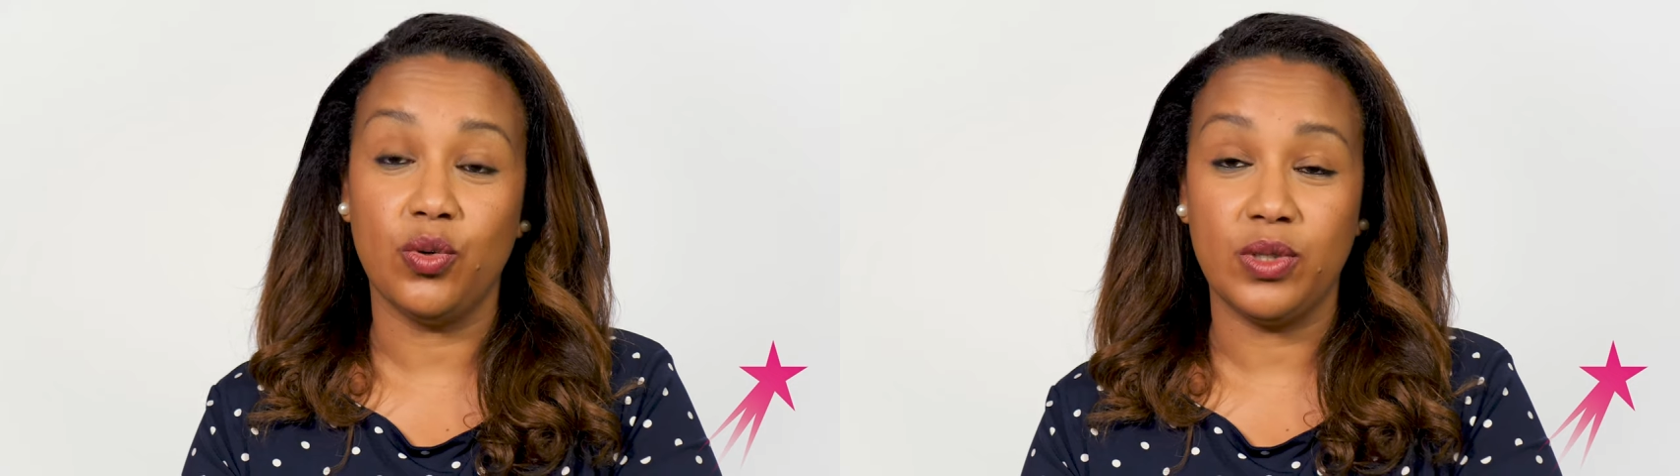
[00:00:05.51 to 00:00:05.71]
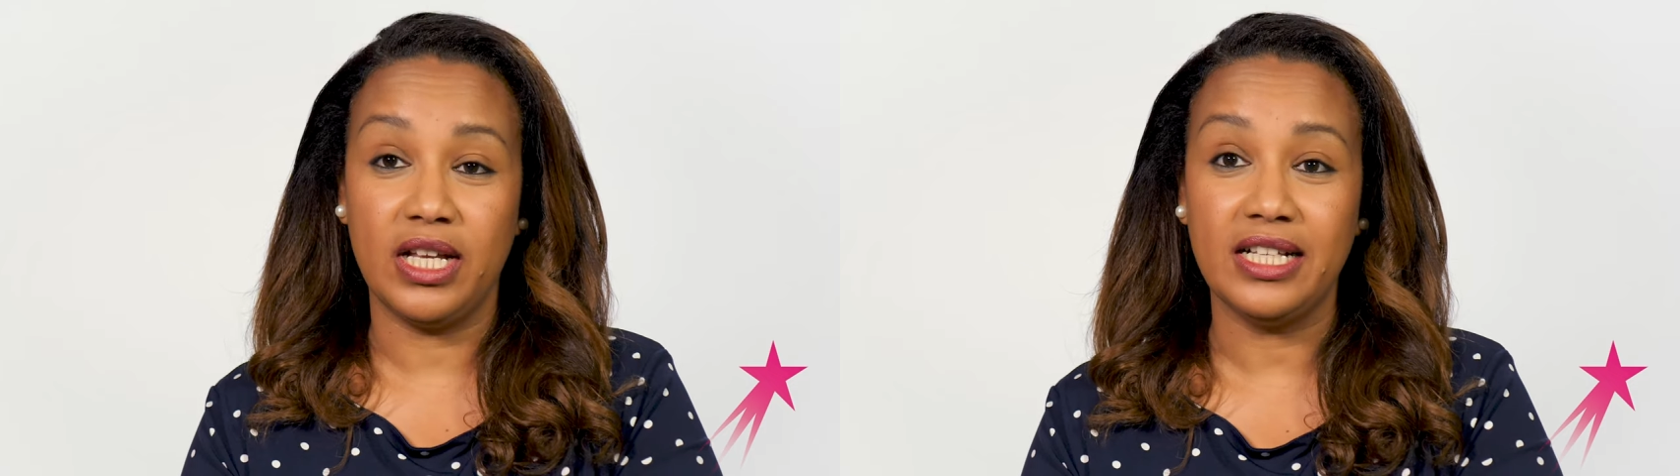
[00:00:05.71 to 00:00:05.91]

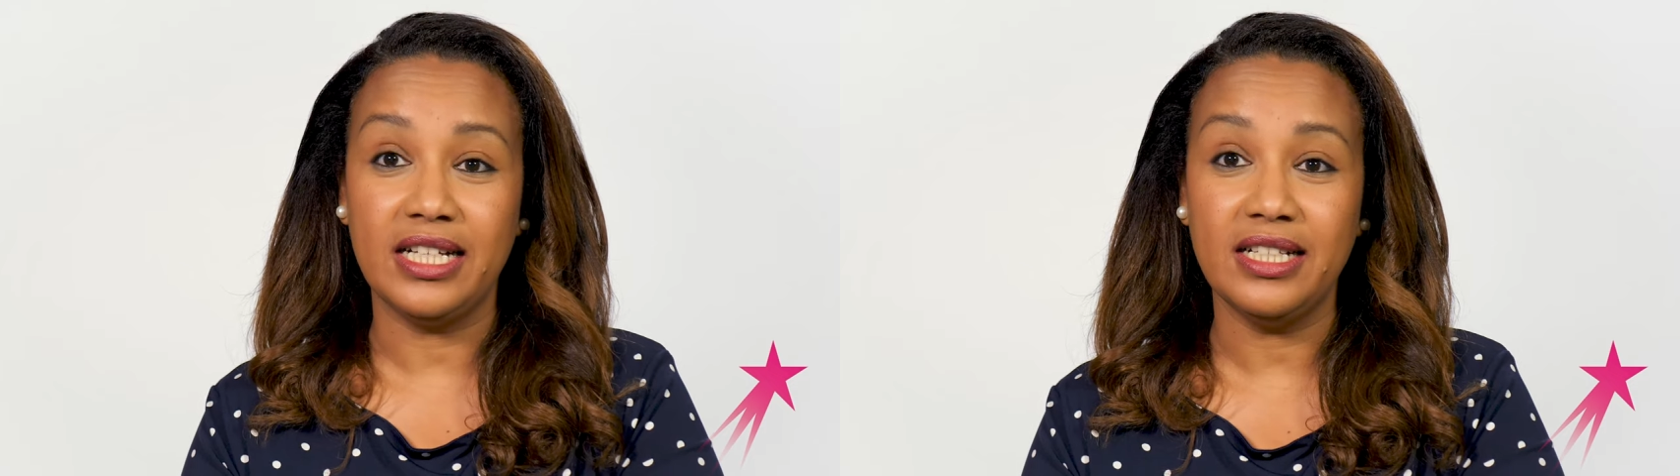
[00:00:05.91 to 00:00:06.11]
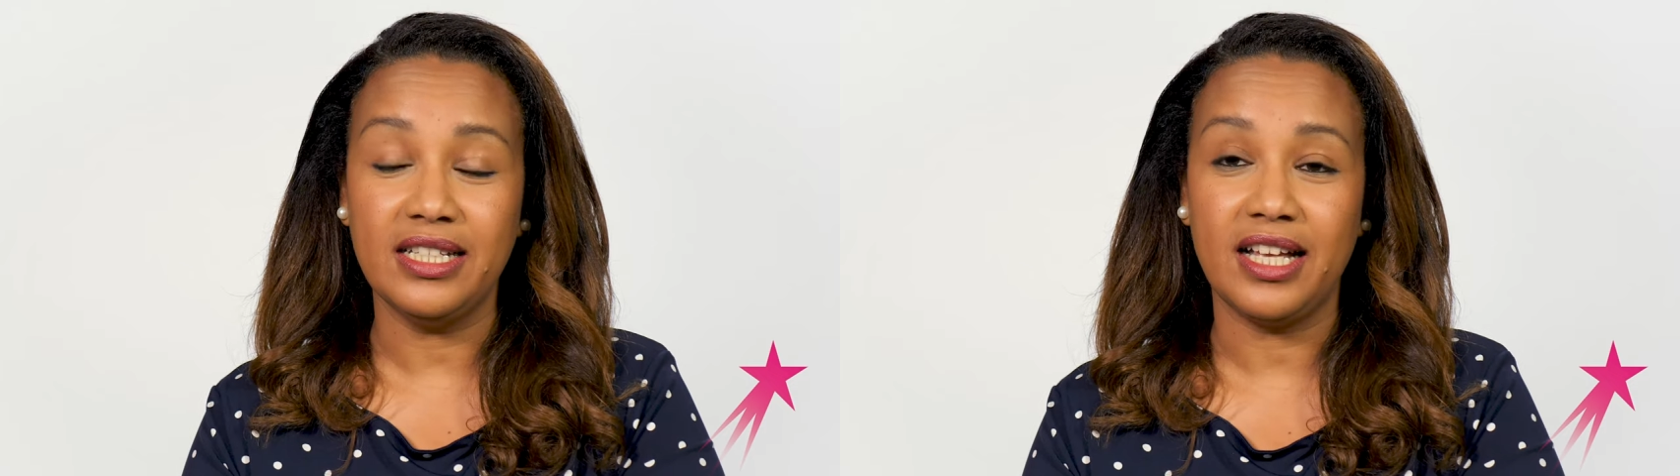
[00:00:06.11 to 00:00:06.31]

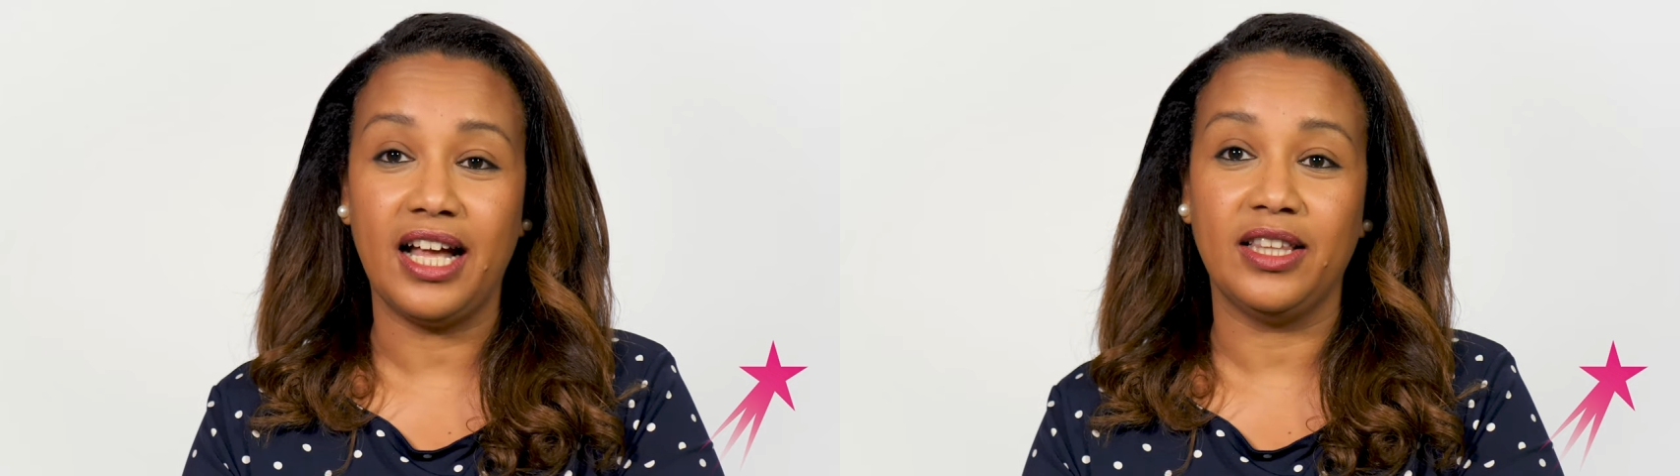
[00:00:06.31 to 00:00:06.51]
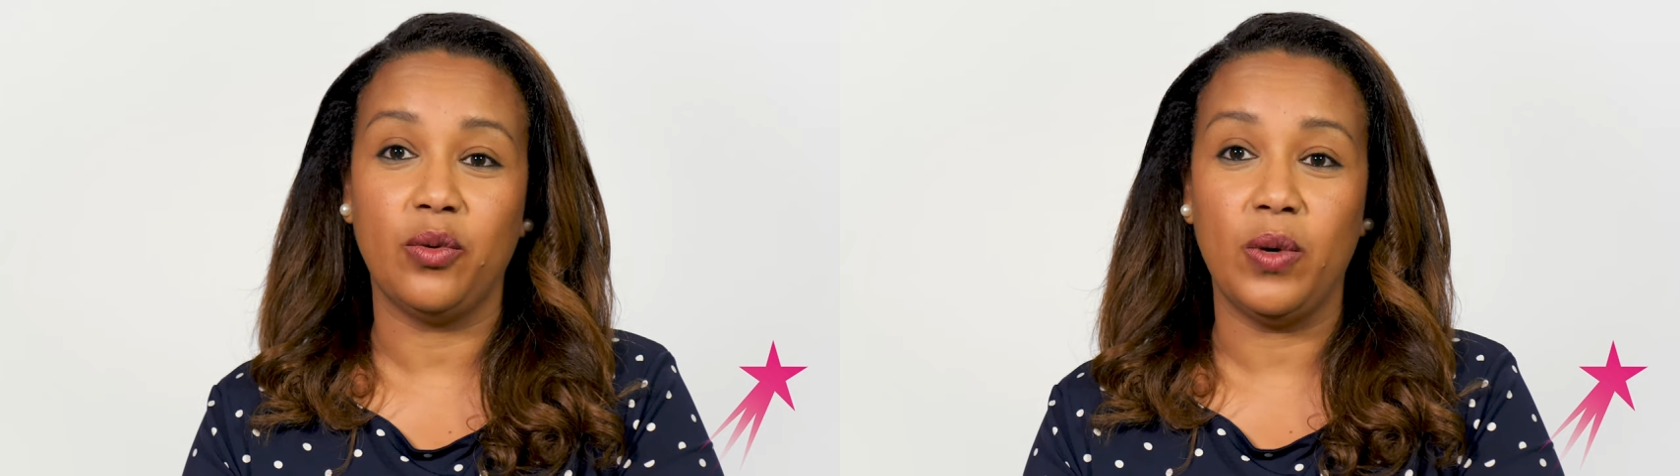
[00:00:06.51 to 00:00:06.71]
consultant
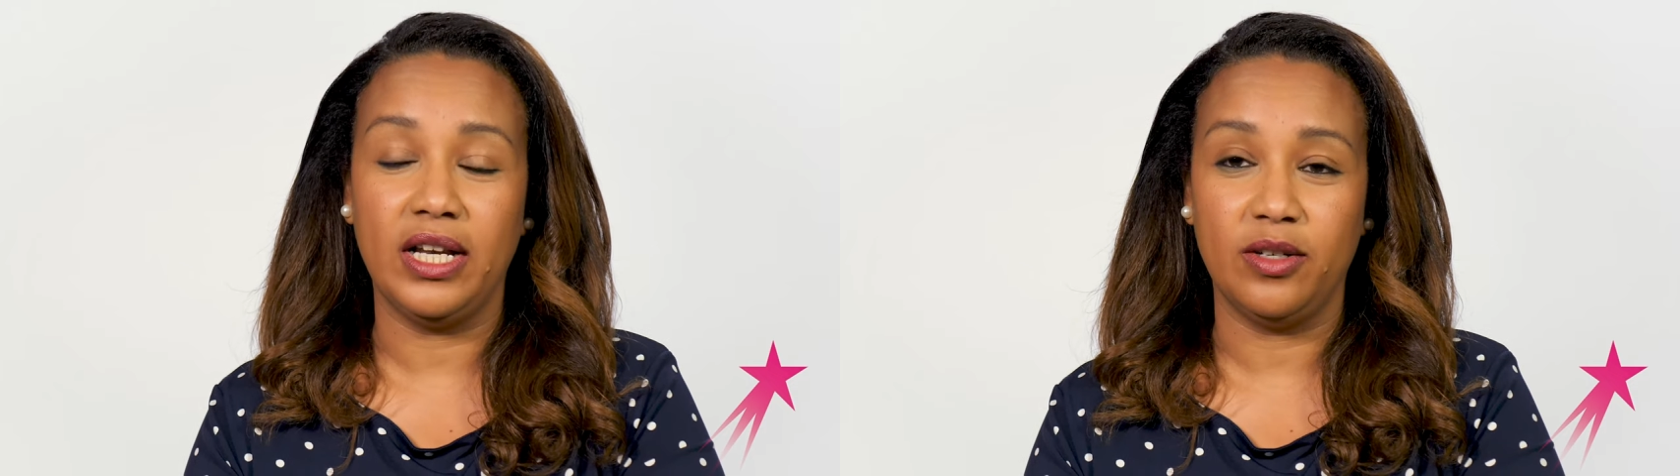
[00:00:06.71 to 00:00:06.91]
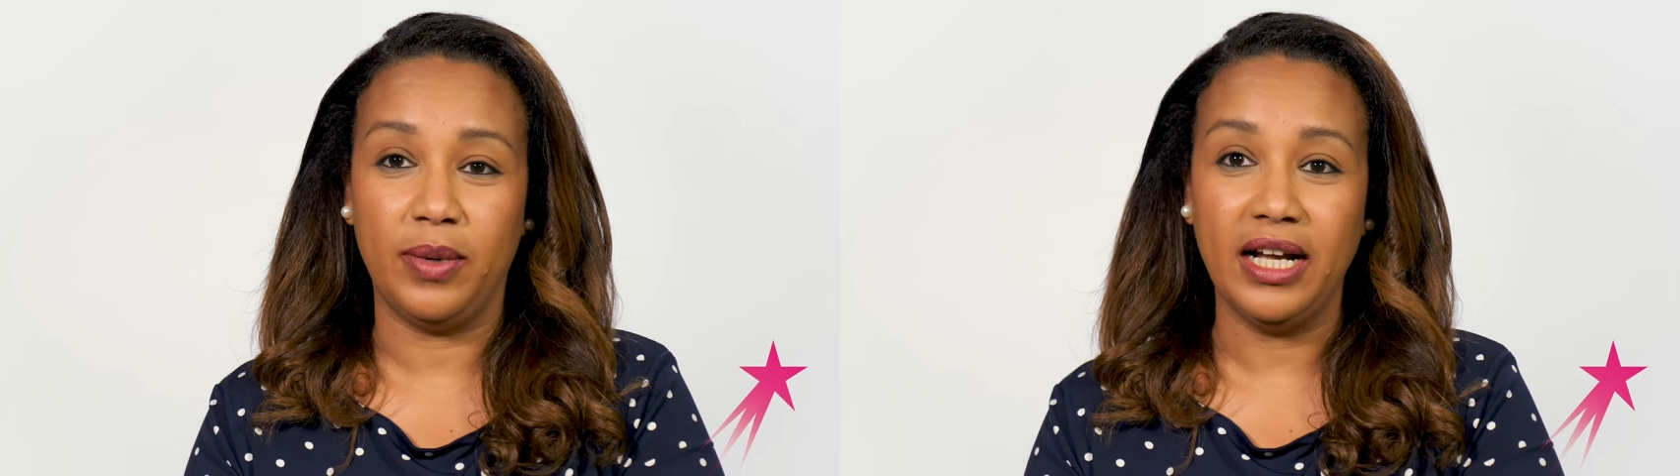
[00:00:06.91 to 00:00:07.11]
at the
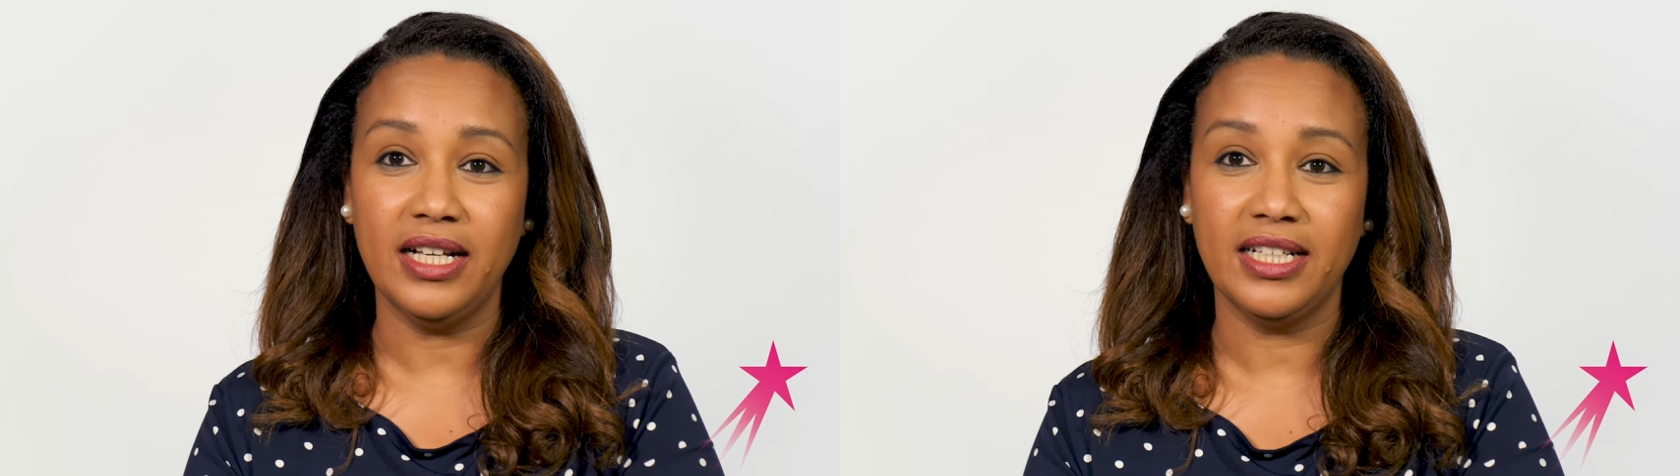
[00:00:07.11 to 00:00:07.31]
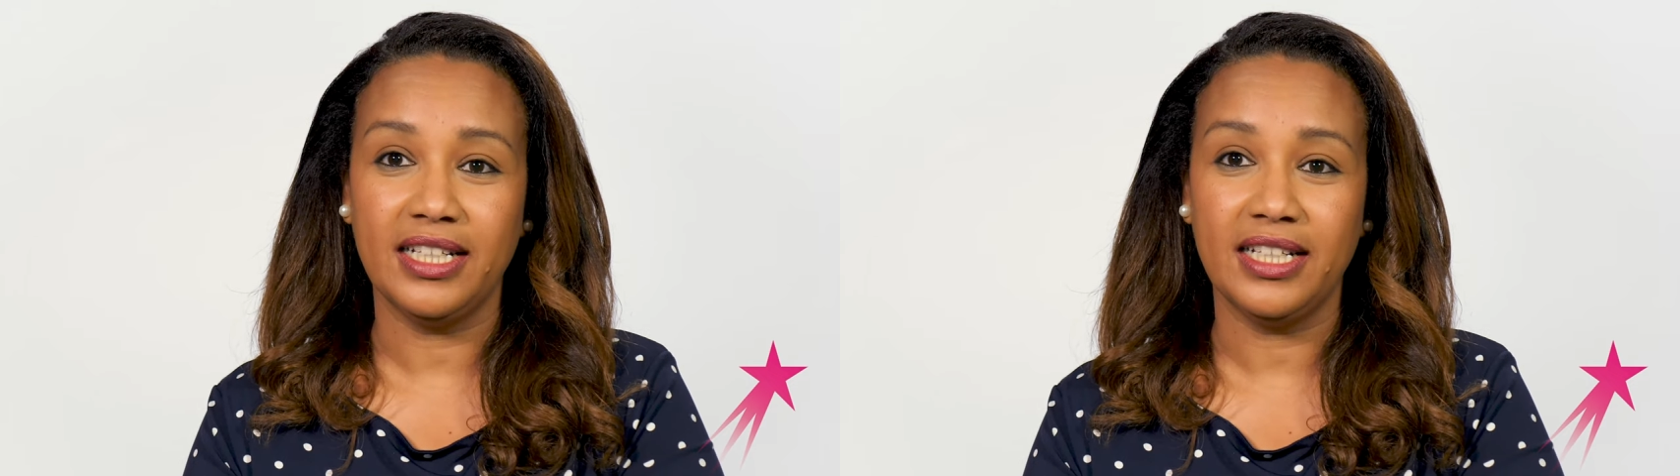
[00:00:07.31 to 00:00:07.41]
World Bank.